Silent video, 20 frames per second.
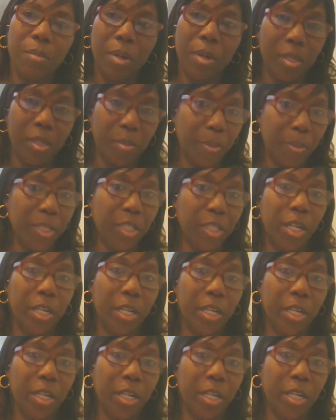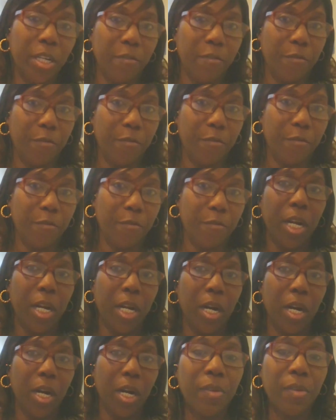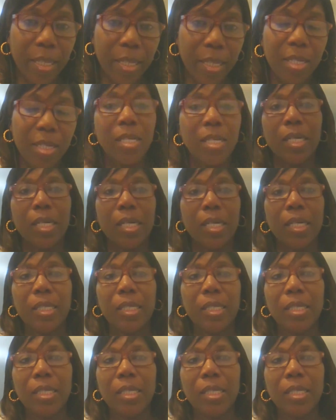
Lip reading: especially for now, your rent and